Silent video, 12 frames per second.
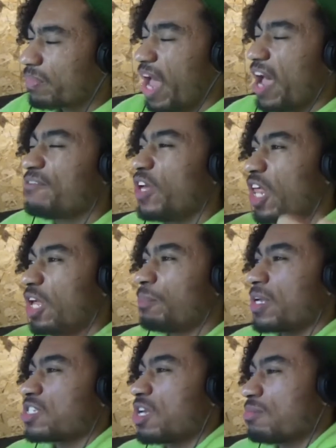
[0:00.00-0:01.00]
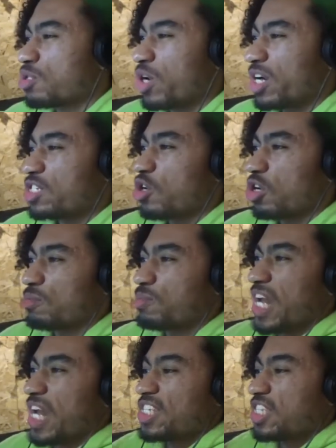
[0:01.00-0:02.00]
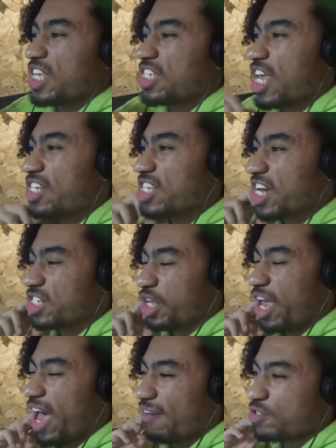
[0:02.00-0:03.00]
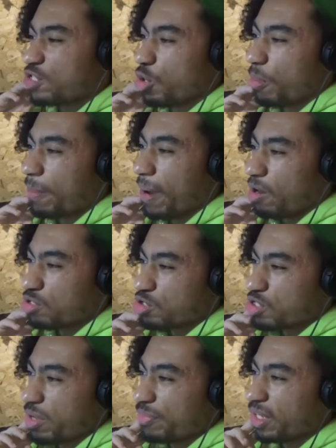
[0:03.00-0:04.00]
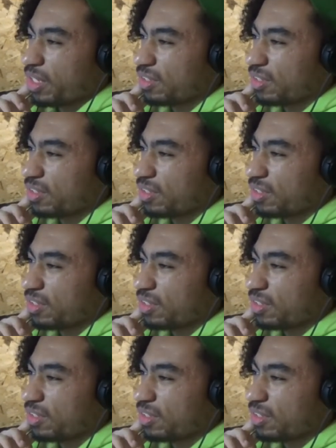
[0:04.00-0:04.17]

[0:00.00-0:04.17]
I feel like by some strange circumstance, these kids actually have superpowers or something.